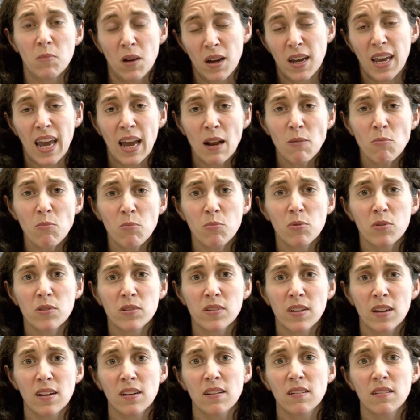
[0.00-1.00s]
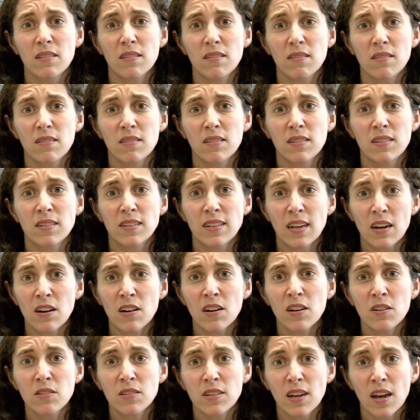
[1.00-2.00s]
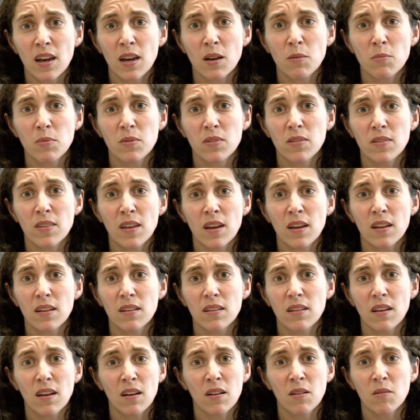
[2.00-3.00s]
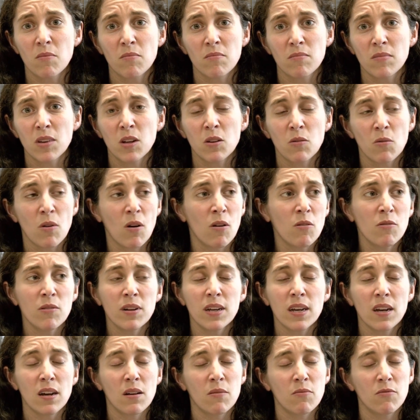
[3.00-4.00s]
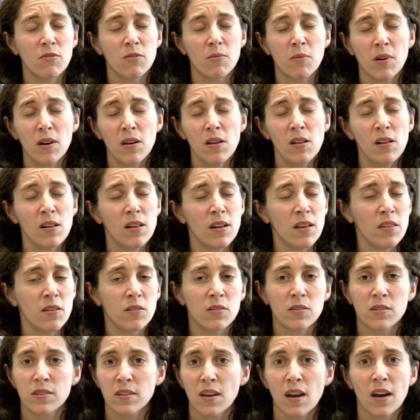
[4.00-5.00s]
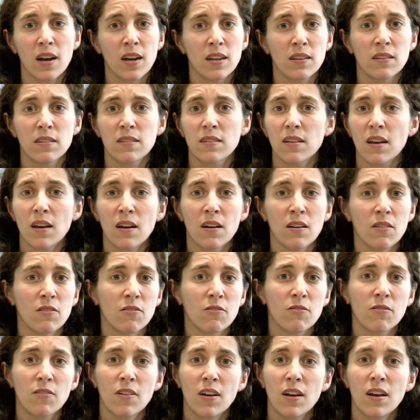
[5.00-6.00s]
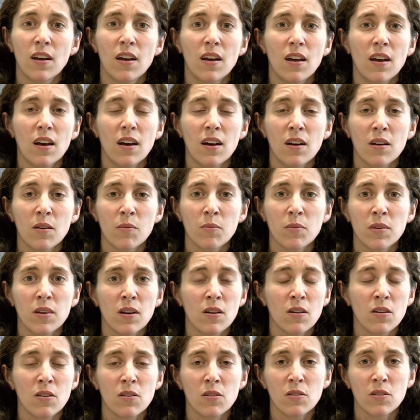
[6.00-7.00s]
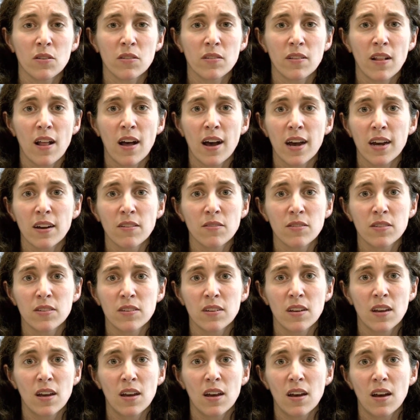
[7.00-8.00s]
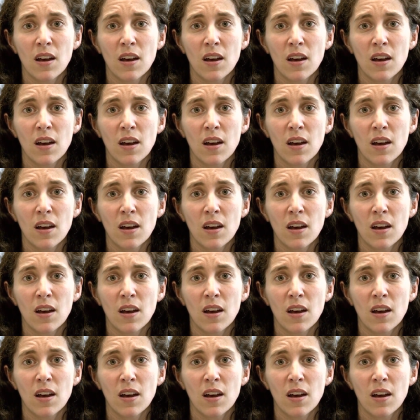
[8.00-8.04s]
again, present stereotypes that um, you know, already come from all other sides of Um, young girls' lives.